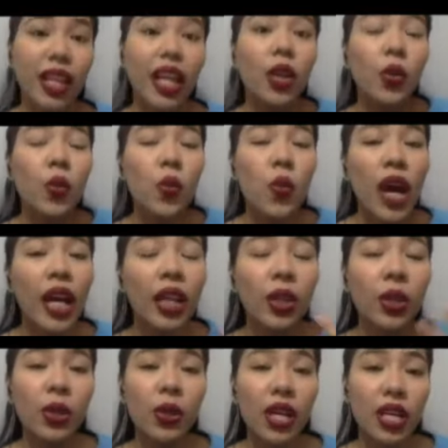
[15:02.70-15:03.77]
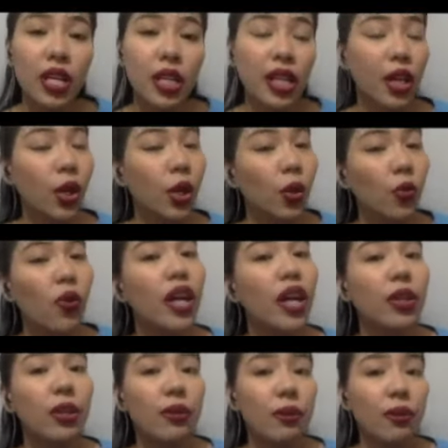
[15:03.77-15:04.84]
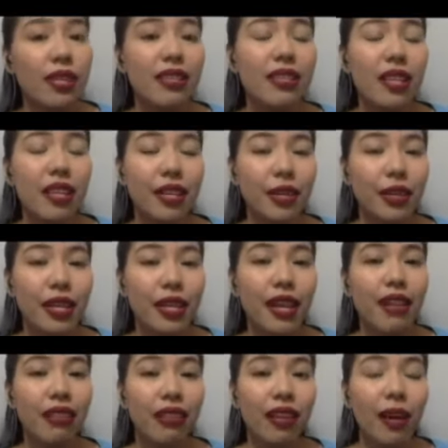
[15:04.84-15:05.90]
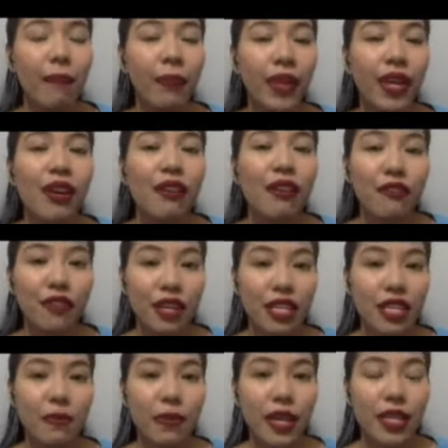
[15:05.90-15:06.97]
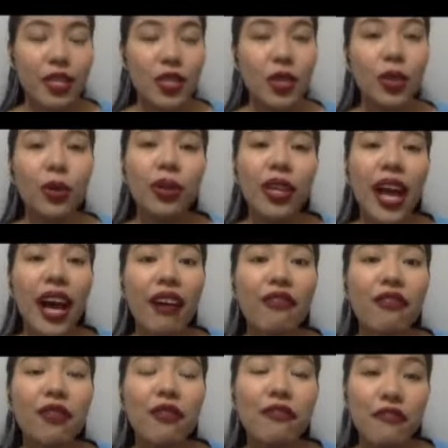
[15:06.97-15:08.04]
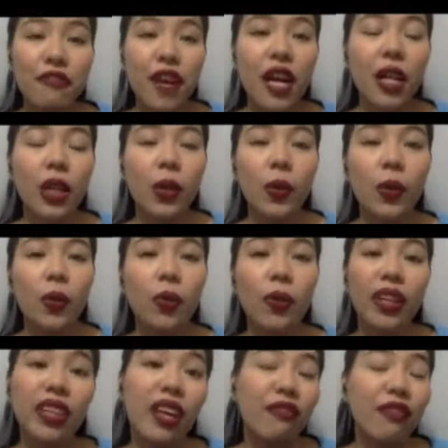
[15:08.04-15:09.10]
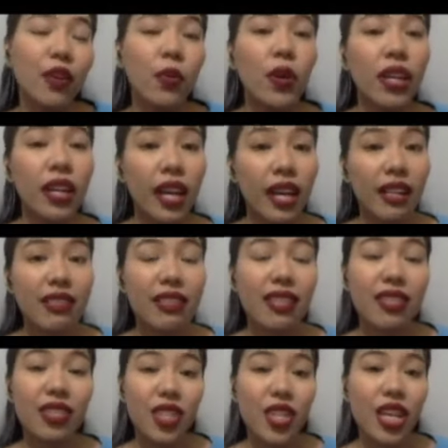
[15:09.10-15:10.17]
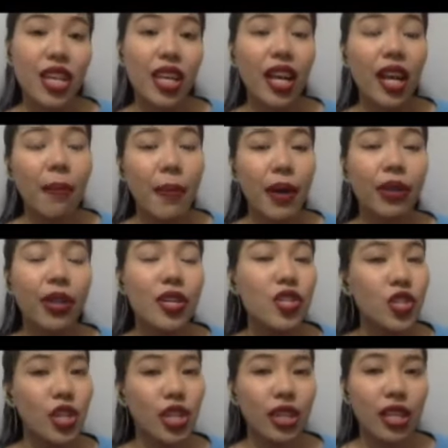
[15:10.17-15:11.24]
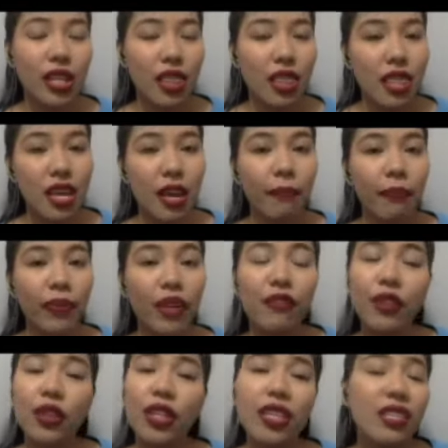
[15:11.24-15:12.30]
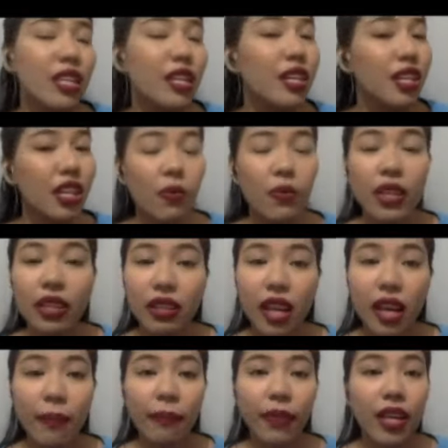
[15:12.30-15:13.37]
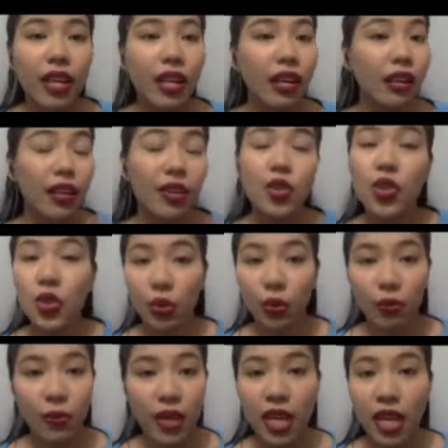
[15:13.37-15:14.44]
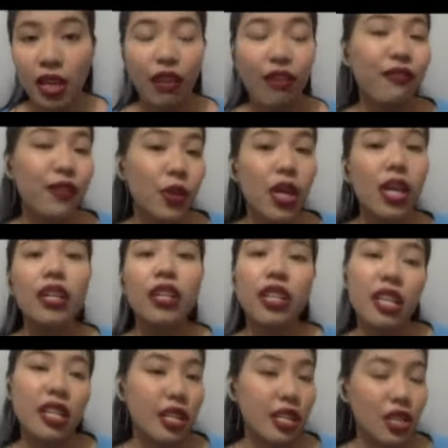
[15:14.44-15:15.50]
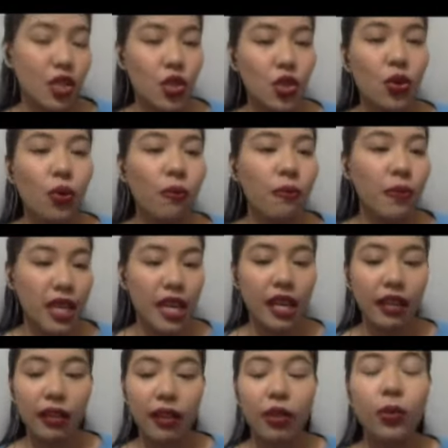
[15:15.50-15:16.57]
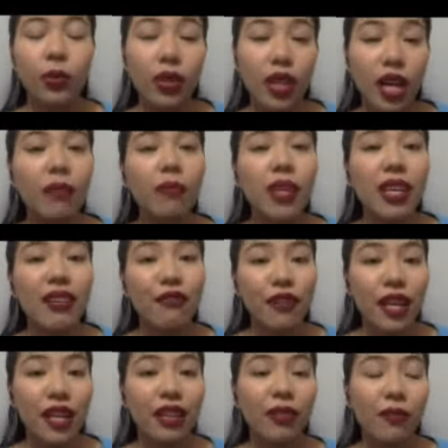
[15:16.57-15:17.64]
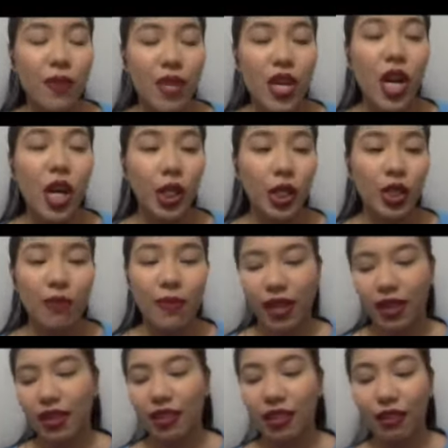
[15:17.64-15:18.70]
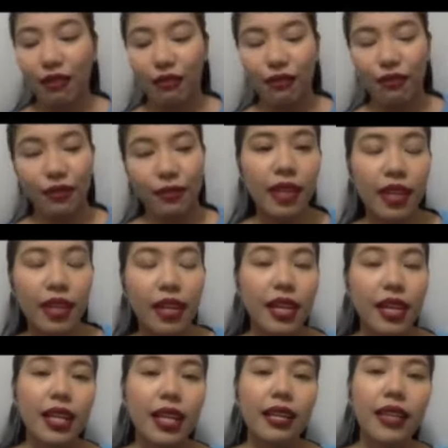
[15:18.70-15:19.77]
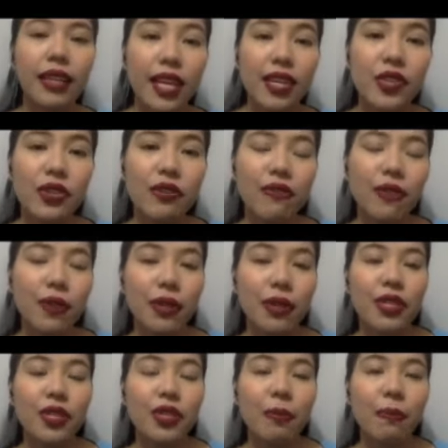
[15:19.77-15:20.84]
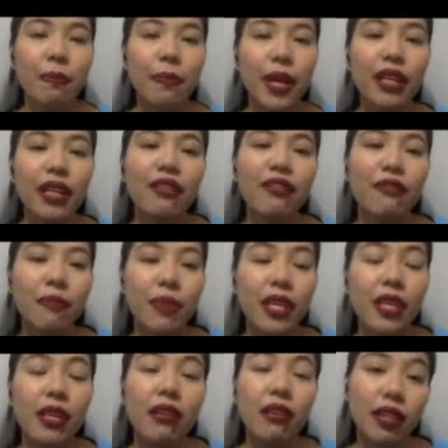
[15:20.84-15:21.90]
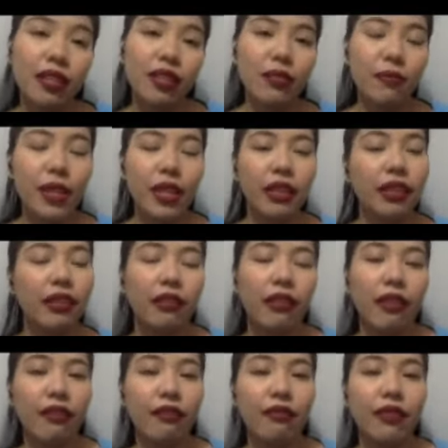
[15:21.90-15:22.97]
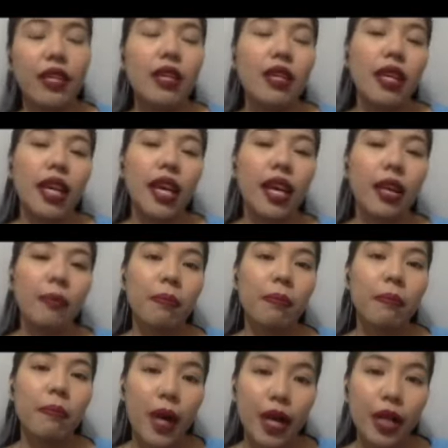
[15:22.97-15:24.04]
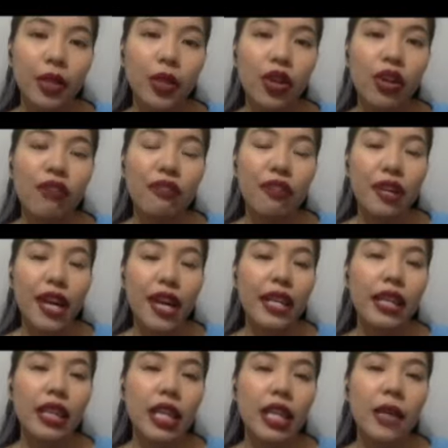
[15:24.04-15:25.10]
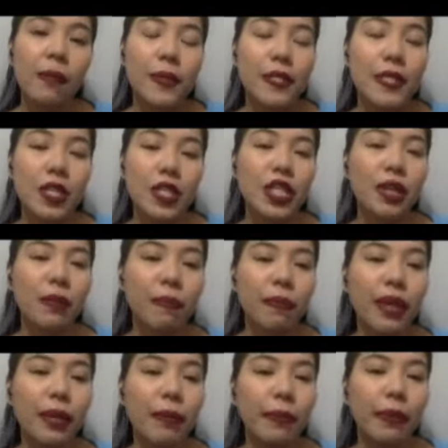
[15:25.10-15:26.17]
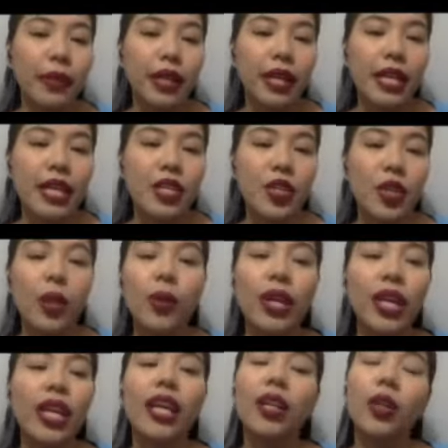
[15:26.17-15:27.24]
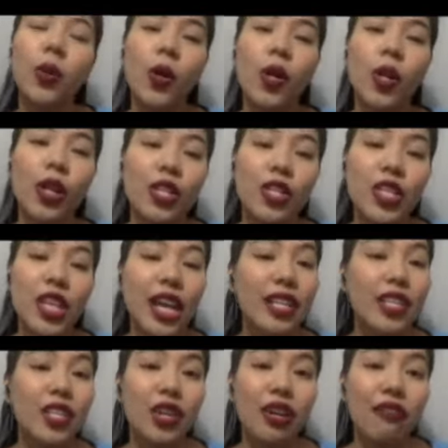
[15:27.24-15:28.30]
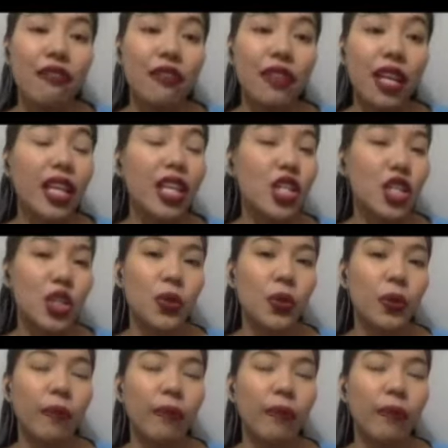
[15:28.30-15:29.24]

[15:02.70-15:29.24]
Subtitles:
and why do you agree or why do you disagree in the first place. You don't have to follow what everyone else is saying about a certain thing. If you disagree with them, then so be it. If you agree, then so be it. Do not be afraid to be argumentative. Next, of course, part of being argumentative and part of writing a position paper is looking at all sides of the issue.